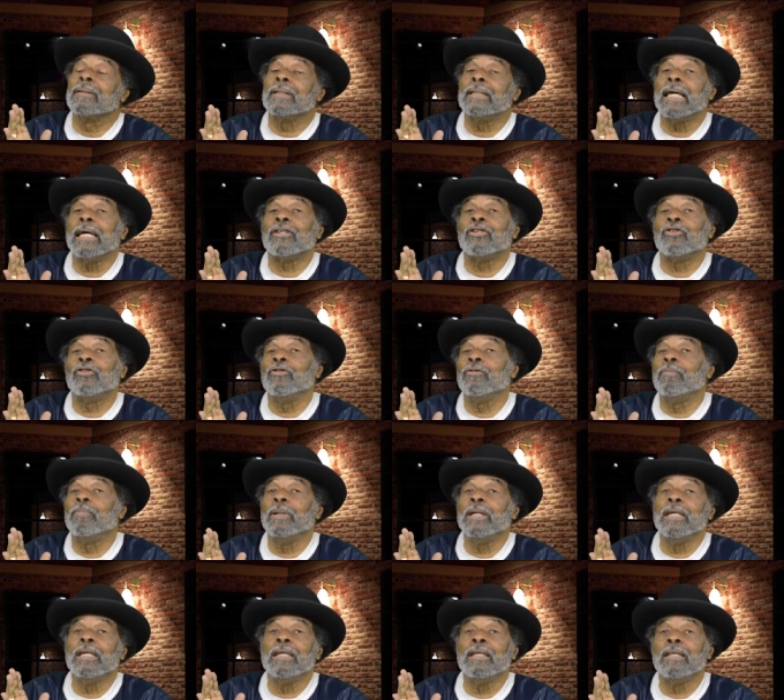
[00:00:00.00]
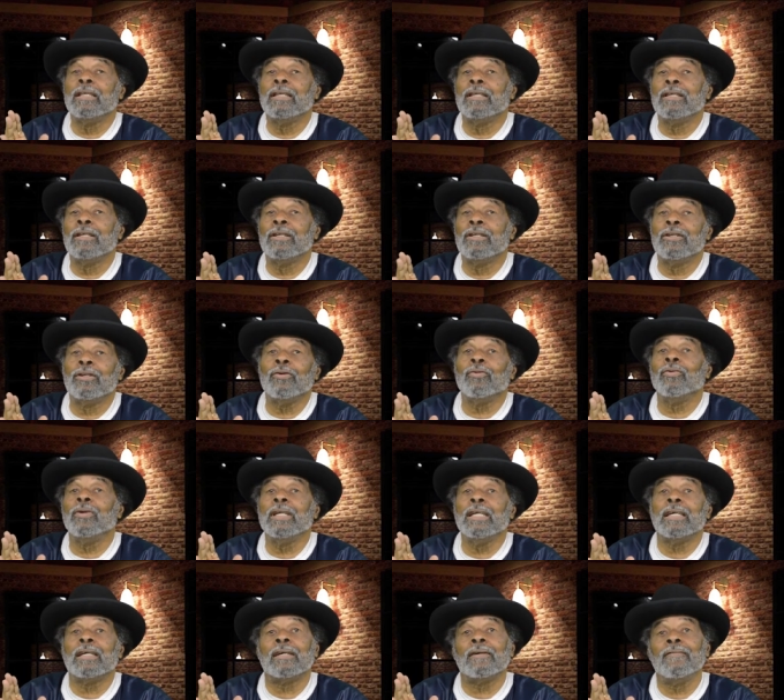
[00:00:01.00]
that you be
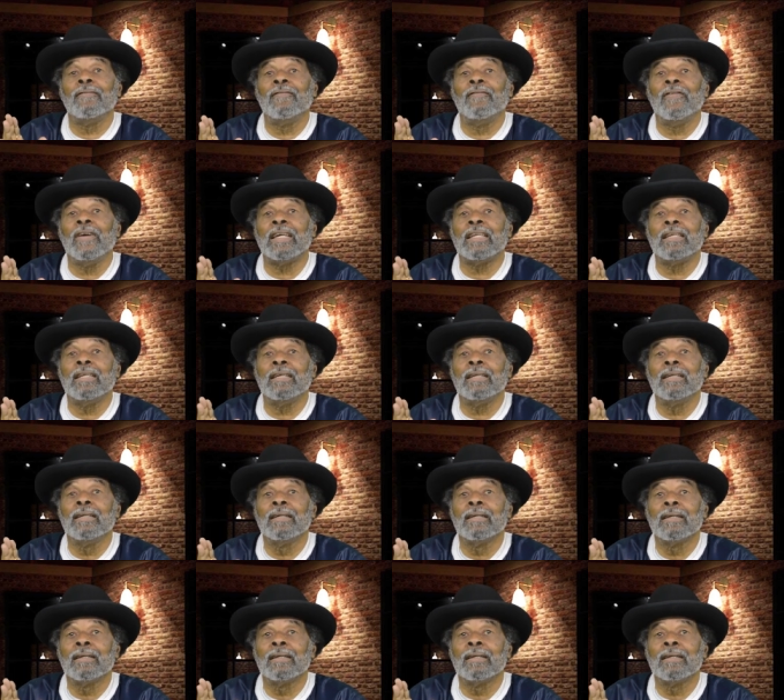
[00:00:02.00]
duly convicted